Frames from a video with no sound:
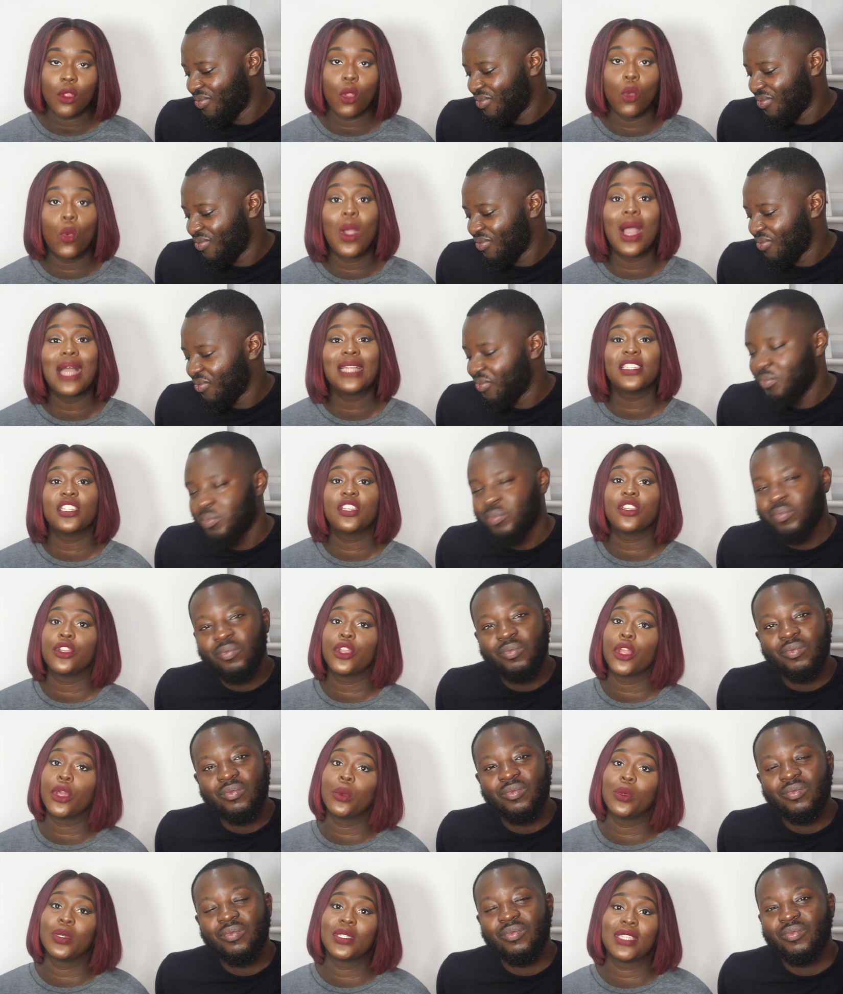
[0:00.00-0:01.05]
Speaker 1: what I didn't
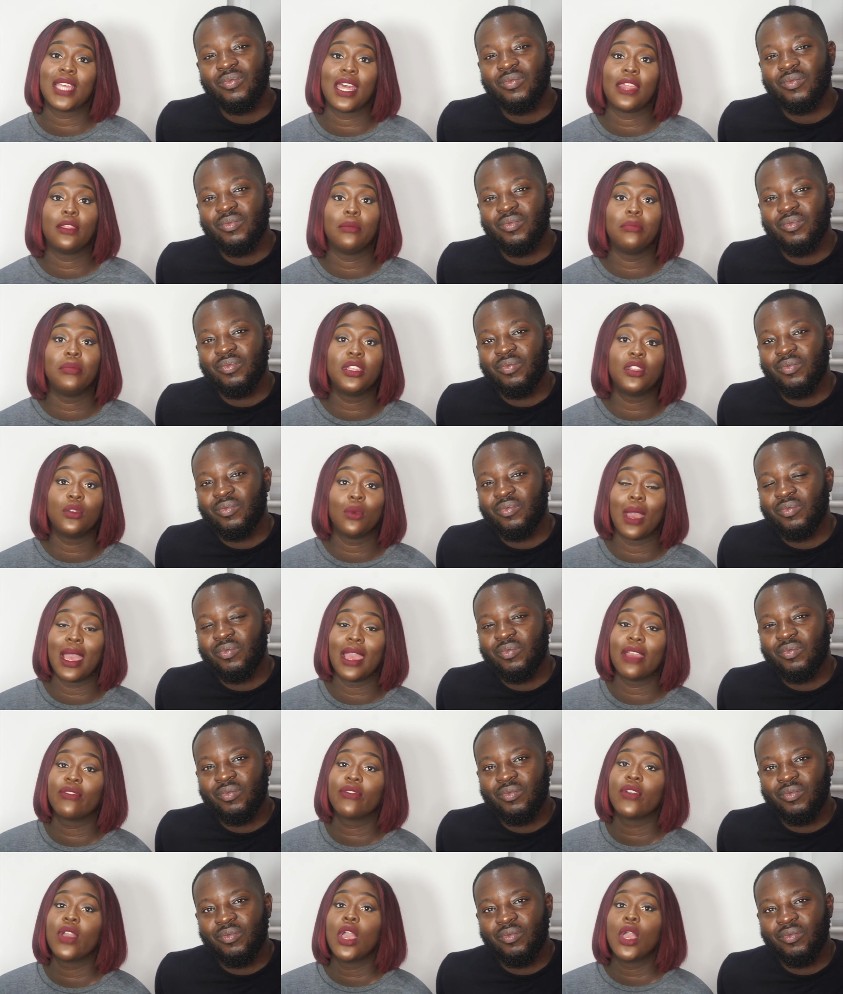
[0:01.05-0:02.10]
know was that the
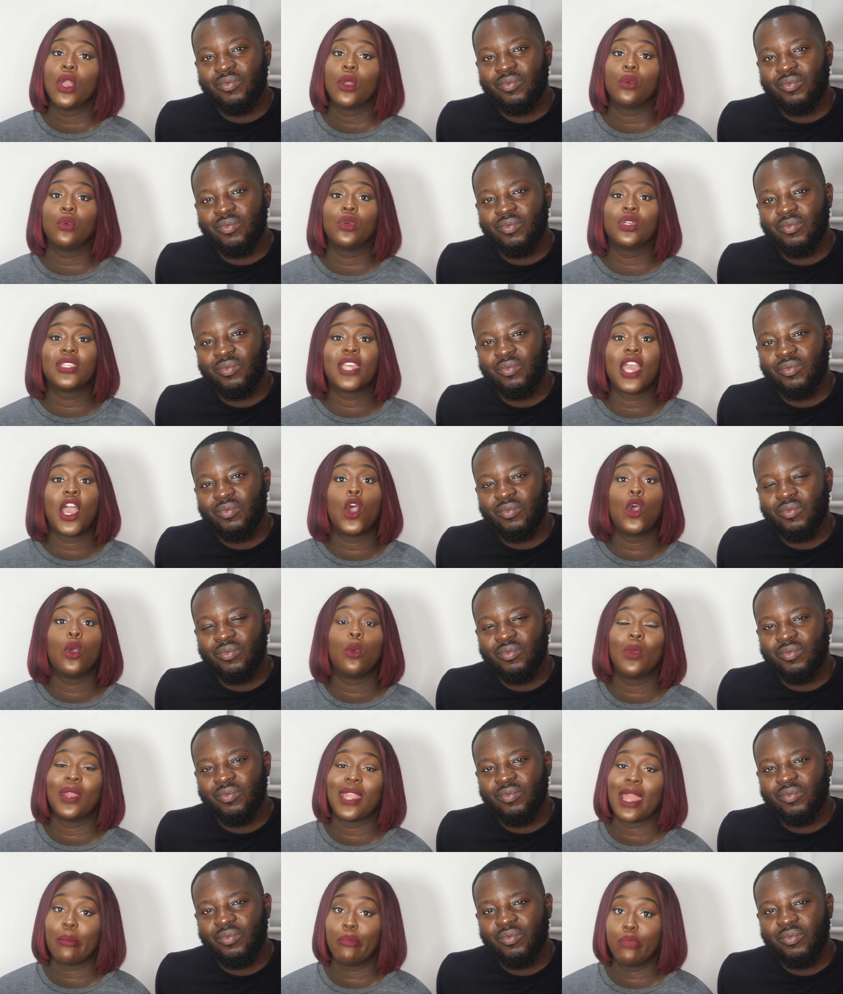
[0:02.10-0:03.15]
midwife was
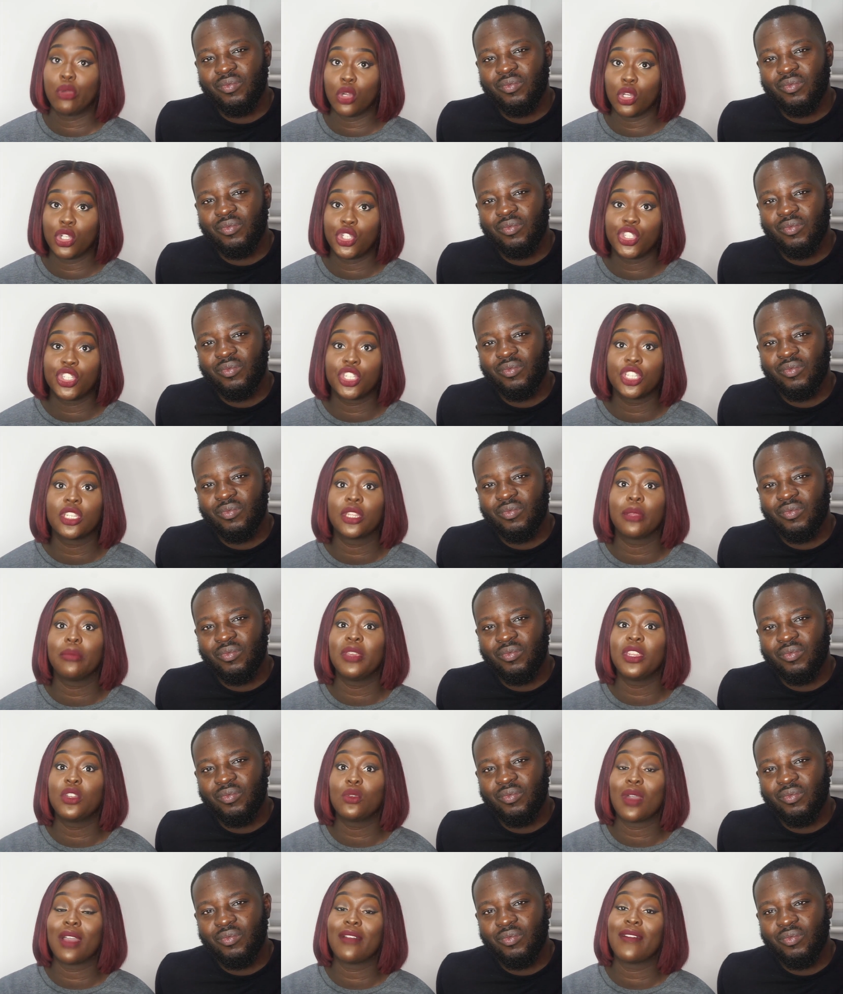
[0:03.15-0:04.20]
when I pushed, the
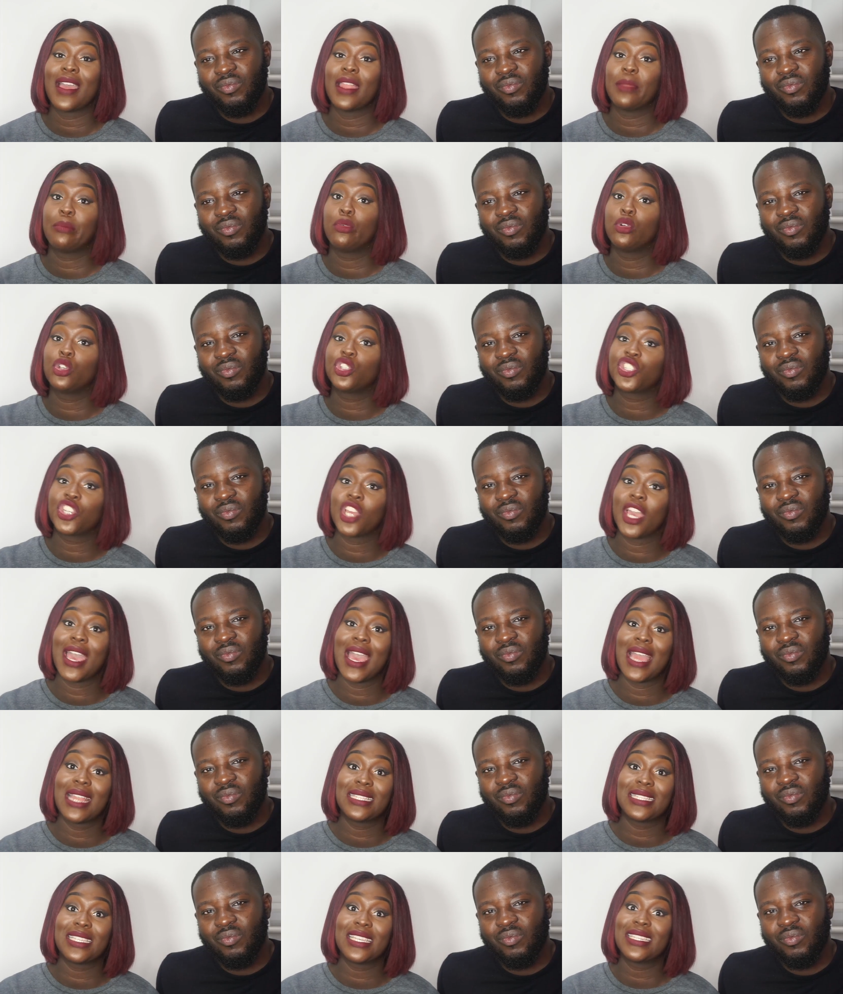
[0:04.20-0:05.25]
midwife had pushed her
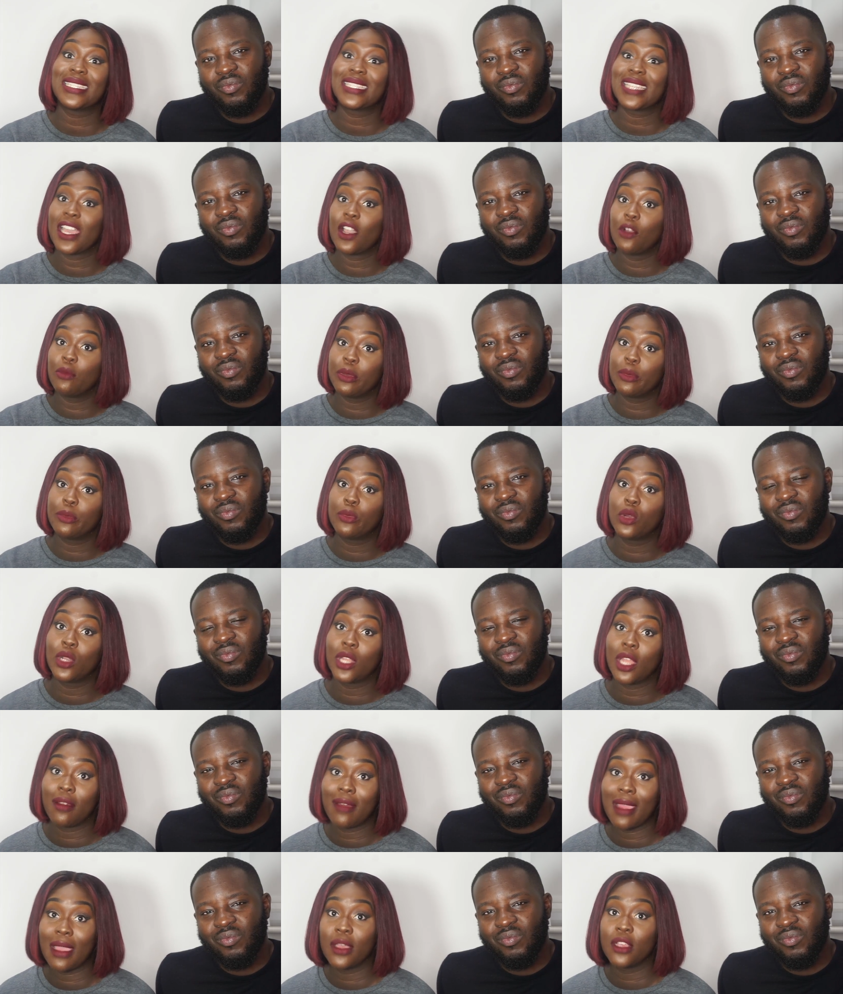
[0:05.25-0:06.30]
hands in to help me pull
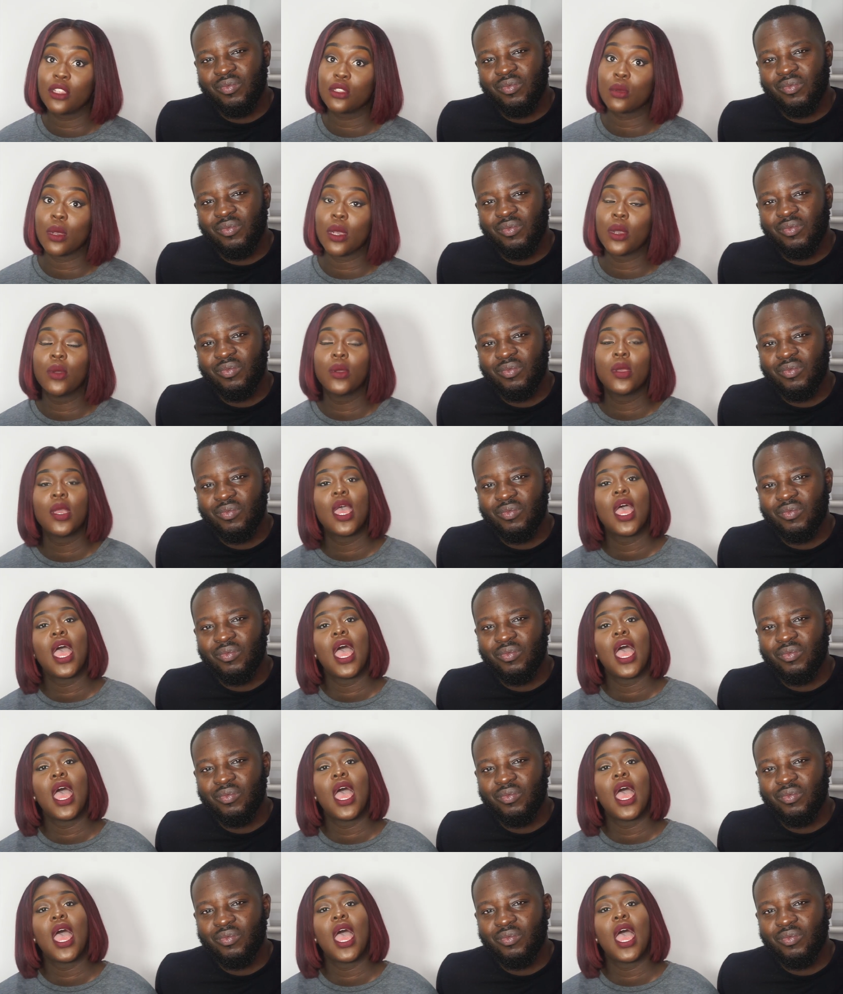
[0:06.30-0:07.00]
her out as well.